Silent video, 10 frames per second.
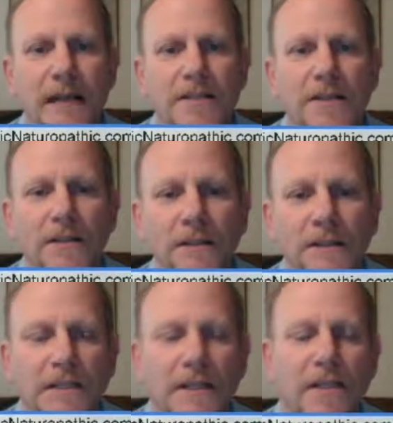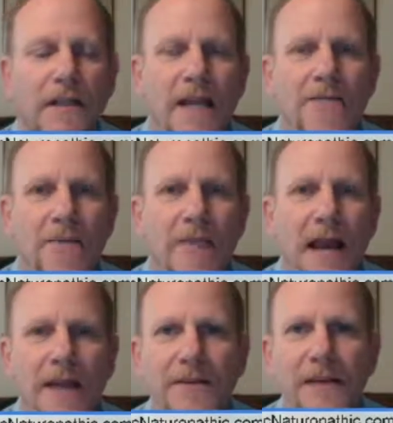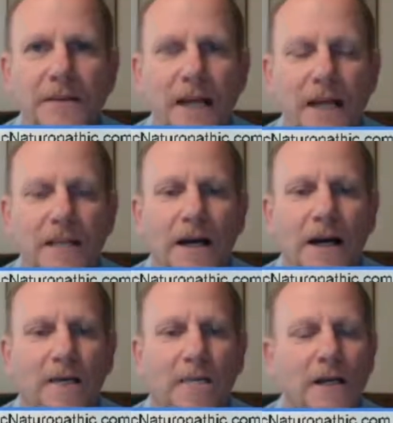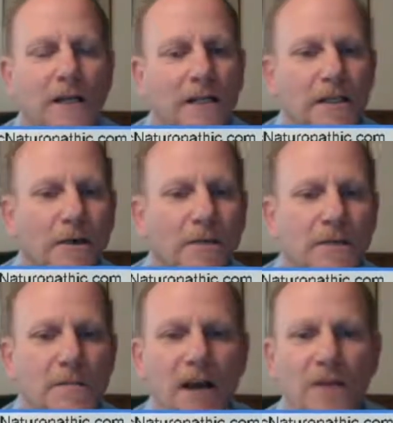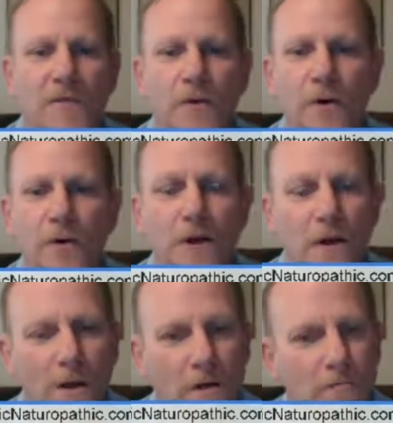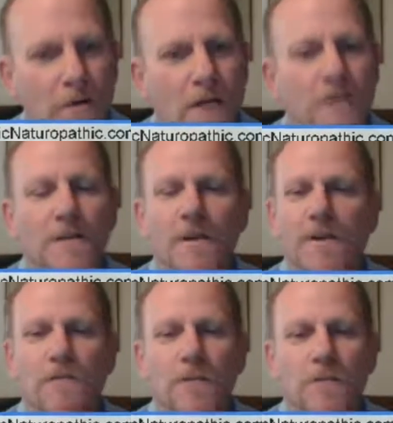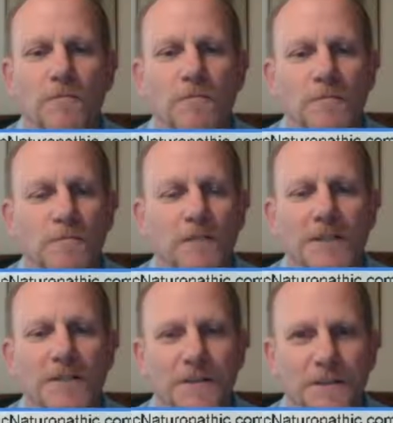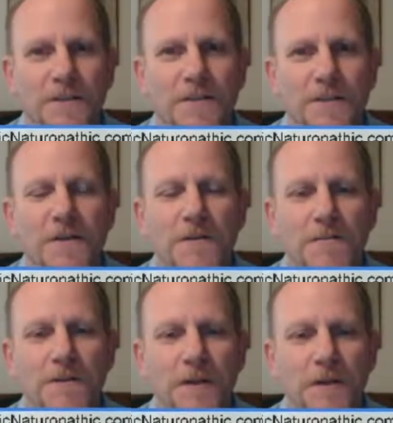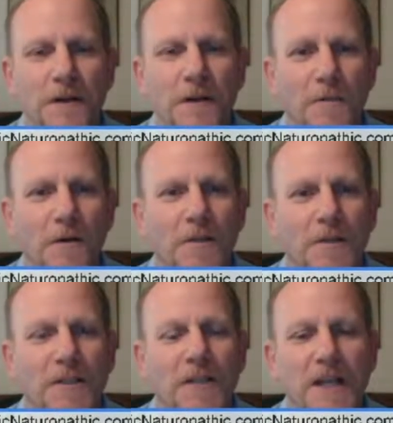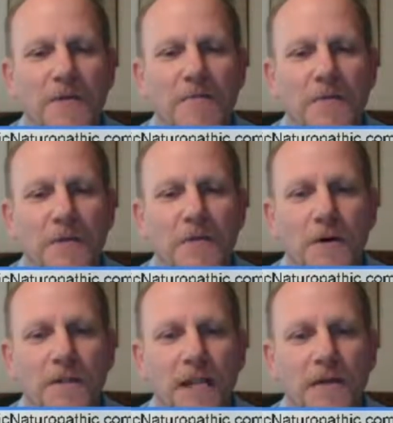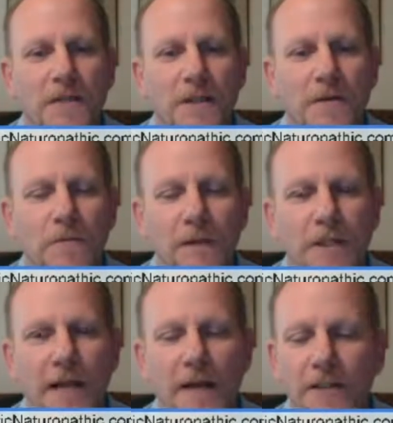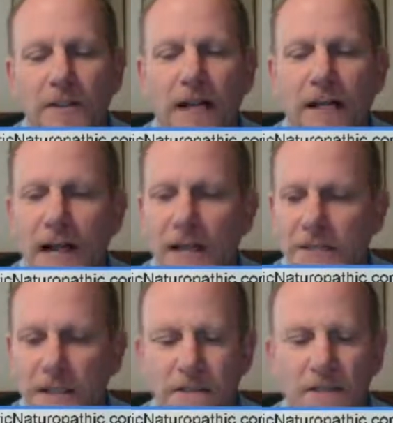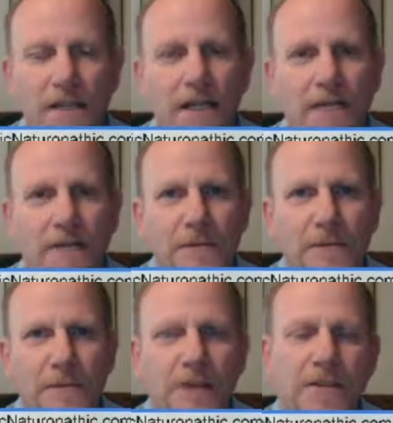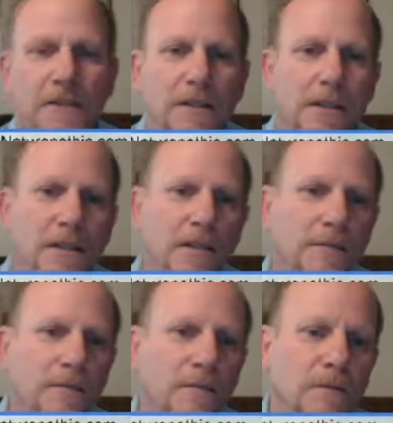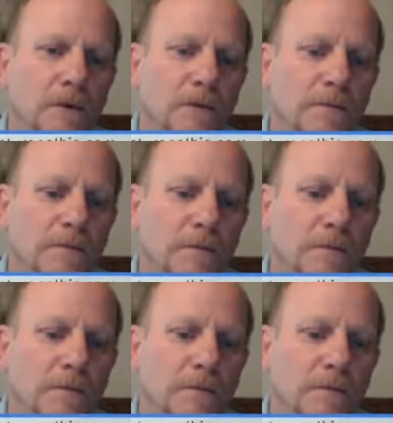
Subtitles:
That's holisticnaturopathic.com. I know it's a mouthful, but it's going to be a big name for folks out there, and we're going to have a lot of access to a lot of information and more